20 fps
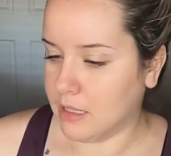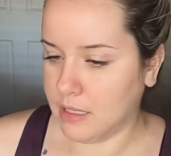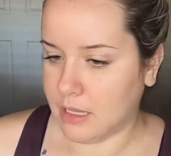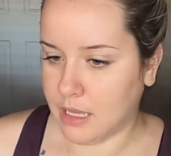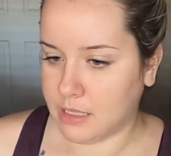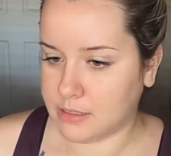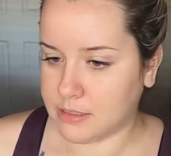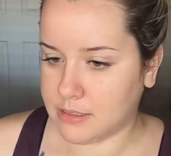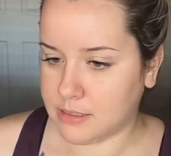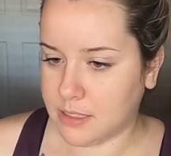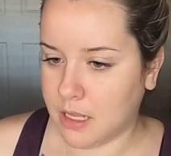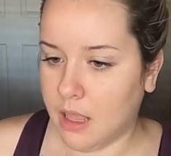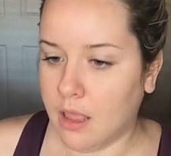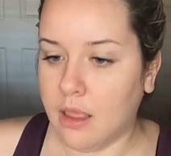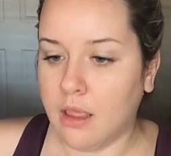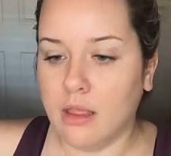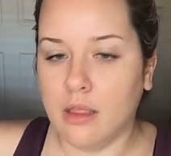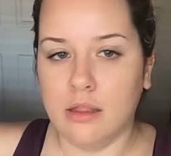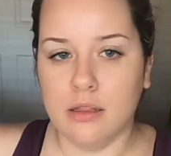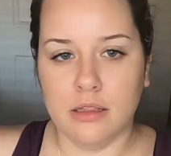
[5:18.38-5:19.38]
Yes.
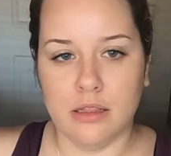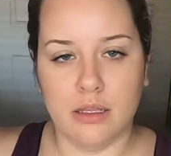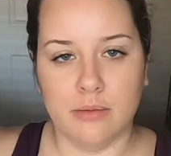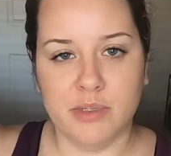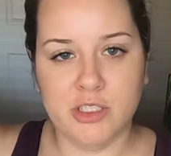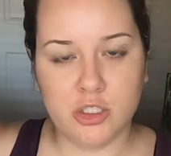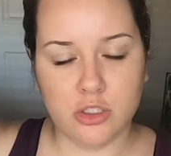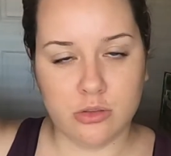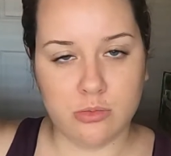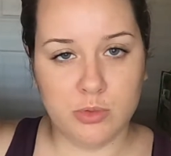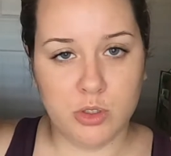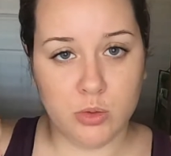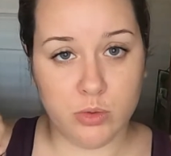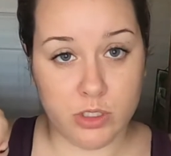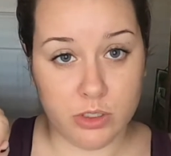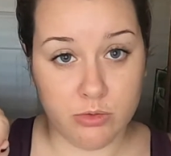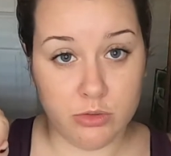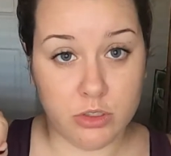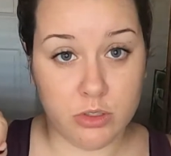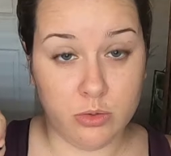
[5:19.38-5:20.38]
Let me zoom you
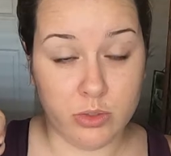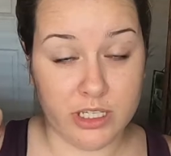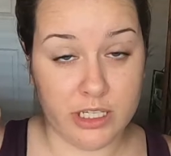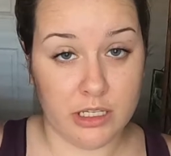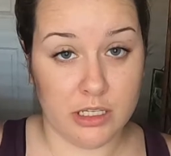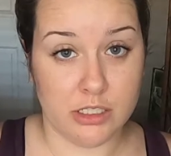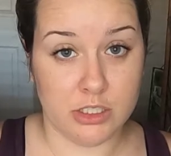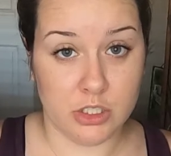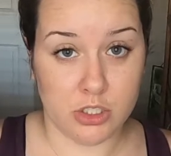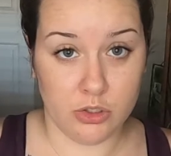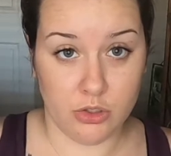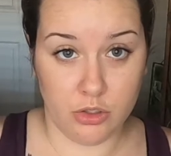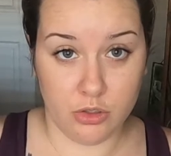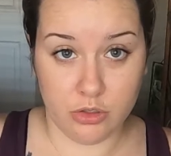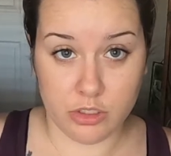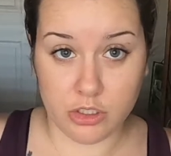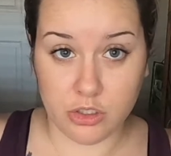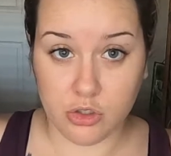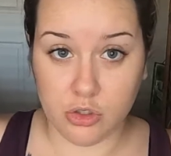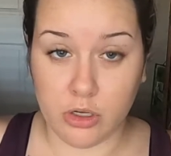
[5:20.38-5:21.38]
in real quick so
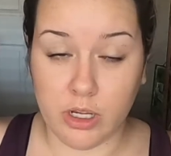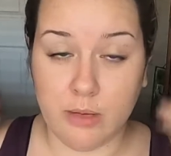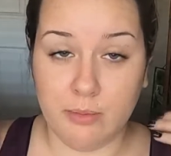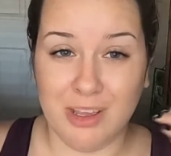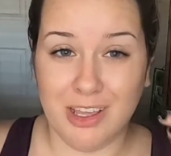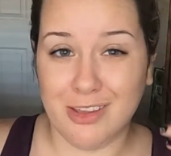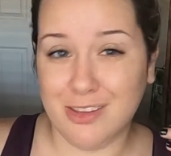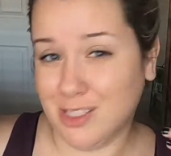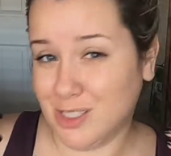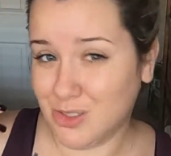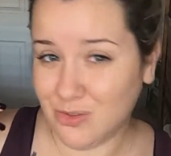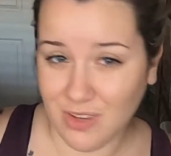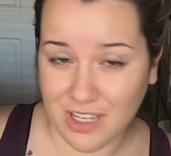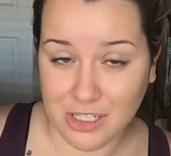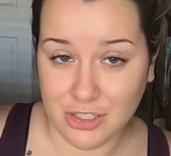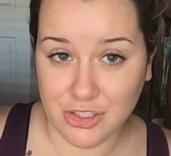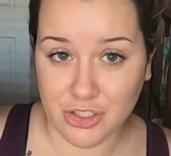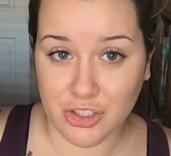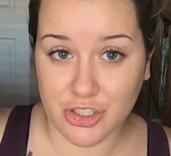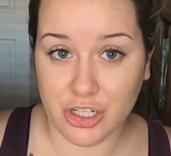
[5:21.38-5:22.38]
you can join me on this
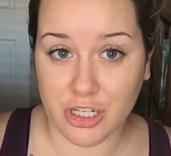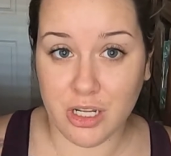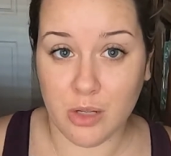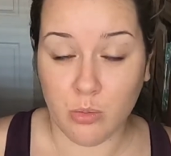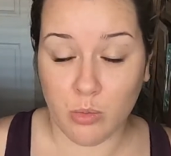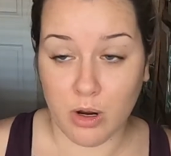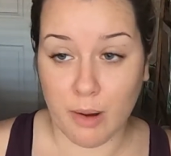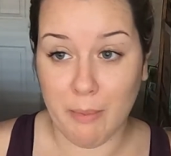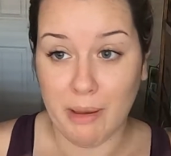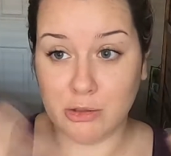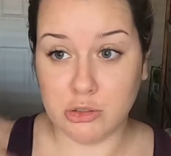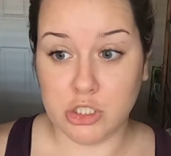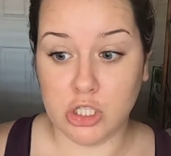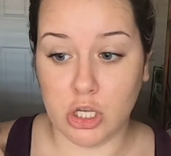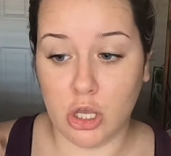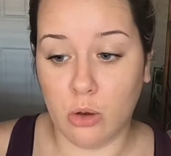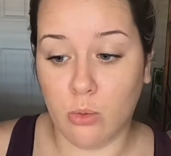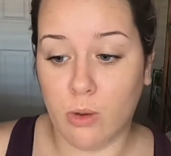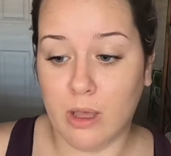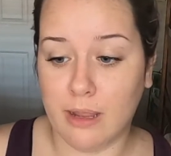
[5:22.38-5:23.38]
face journey we're about
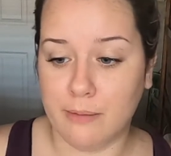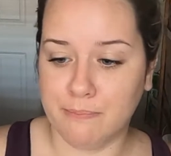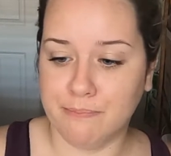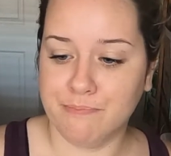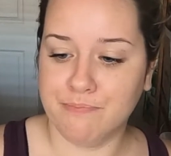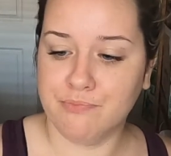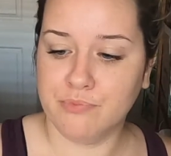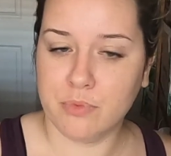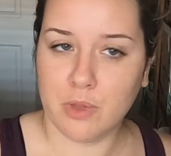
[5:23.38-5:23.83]
to go on.